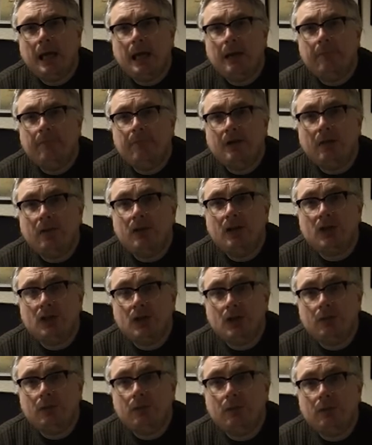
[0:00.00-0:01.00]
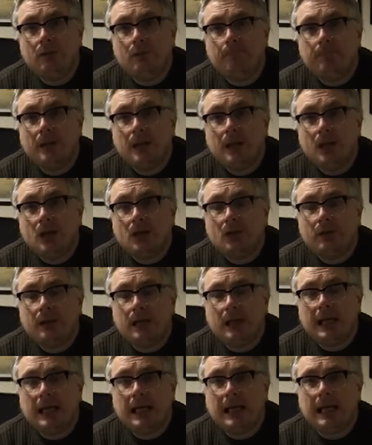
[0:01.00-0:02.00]
very soon, so
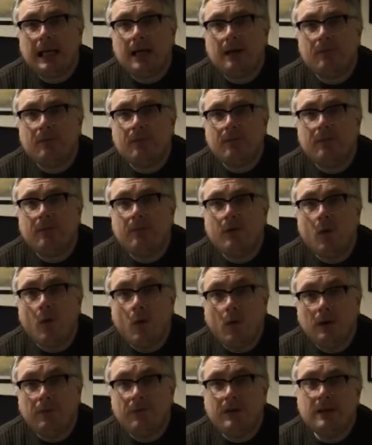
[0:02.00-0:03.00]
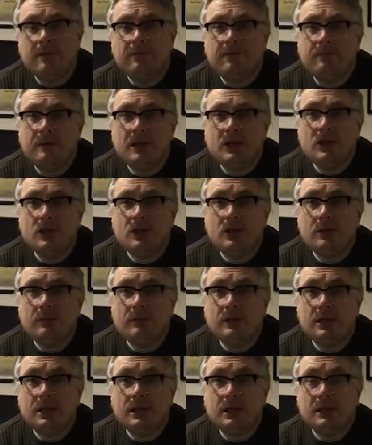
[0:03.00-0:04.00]
you'll have all of the information you
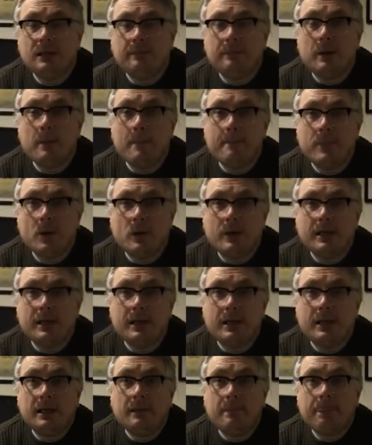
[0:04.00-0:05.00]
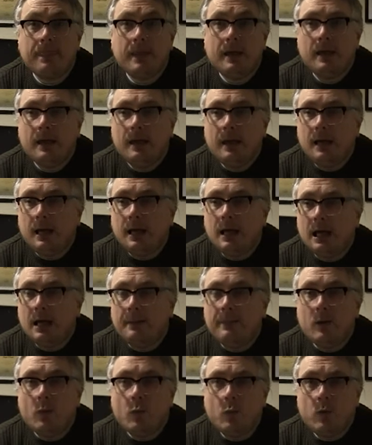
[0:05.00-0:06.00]
need about booking,
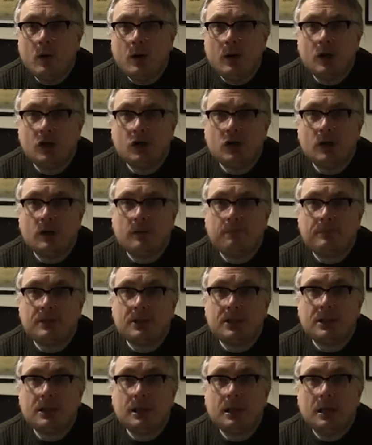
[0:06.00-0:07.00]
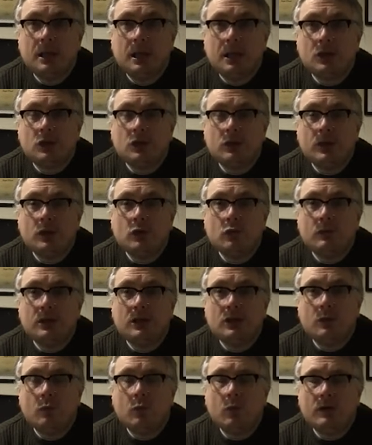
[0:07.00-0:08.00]
about workshops, so you don't
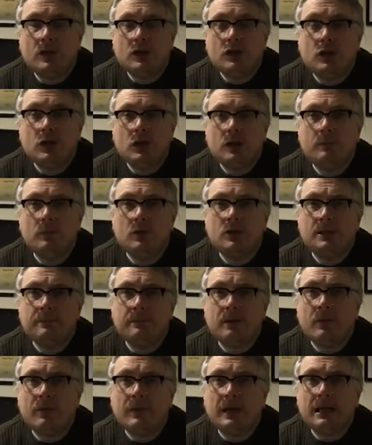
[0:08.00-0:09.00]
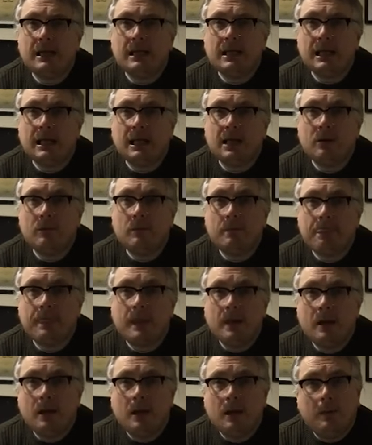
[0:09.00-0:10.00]
need to worry too much about that now.
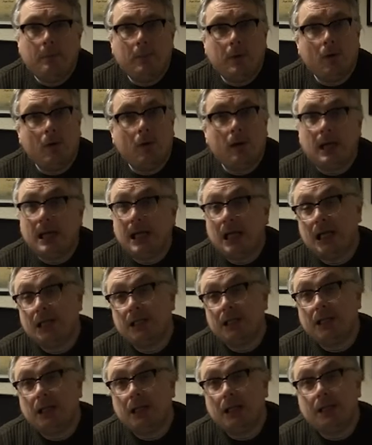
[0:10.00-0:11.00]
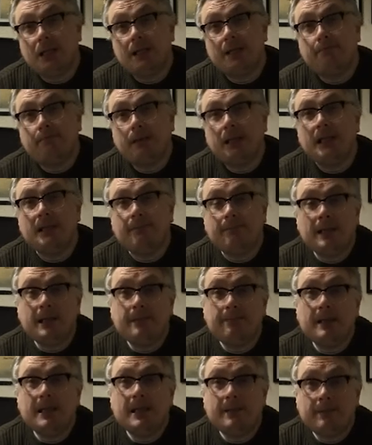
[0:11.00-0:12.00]
But all I ask is please, please,
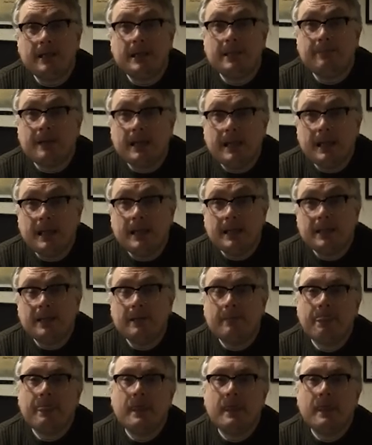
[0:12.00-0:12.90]
please, please, please,